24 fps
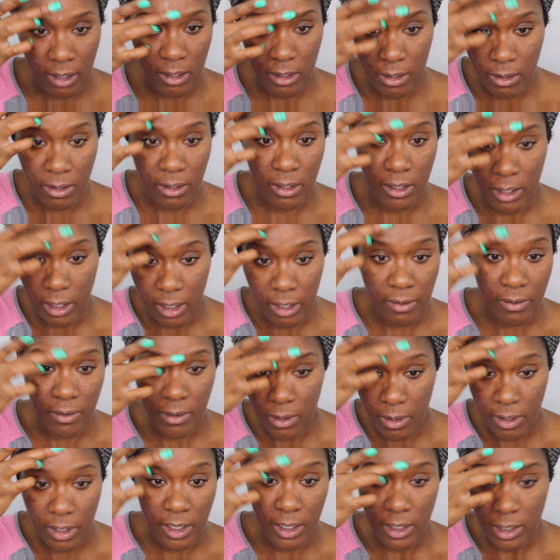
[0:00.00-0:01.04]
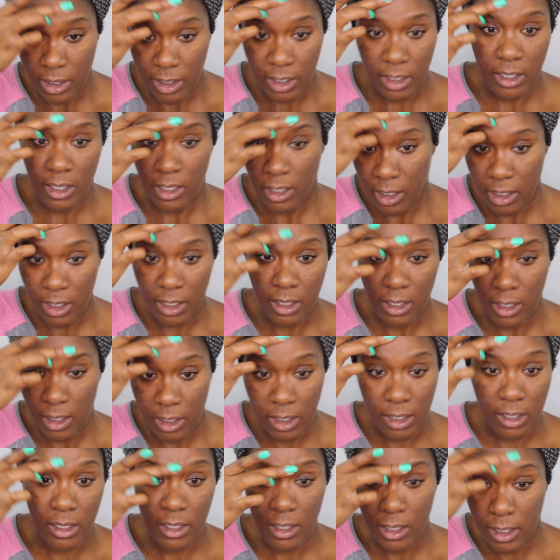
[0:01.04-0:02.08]
lower level and she
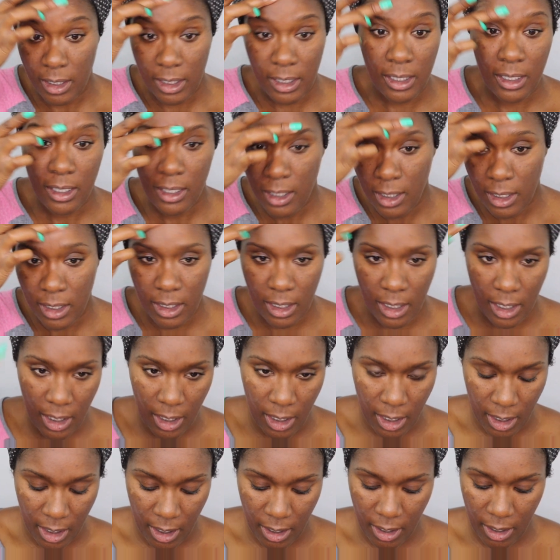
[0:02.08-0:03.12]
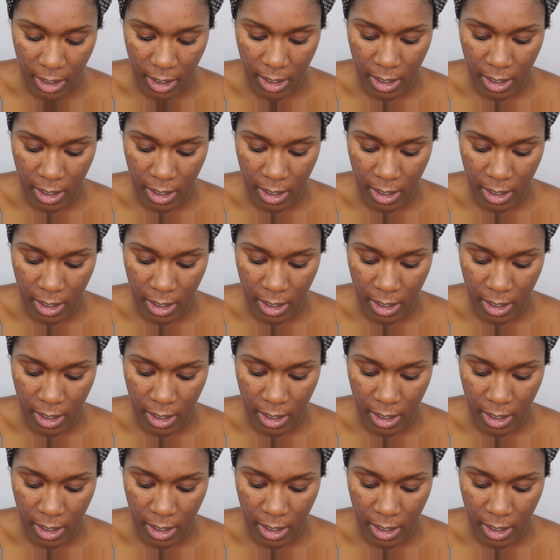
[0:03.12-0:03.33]
is singing,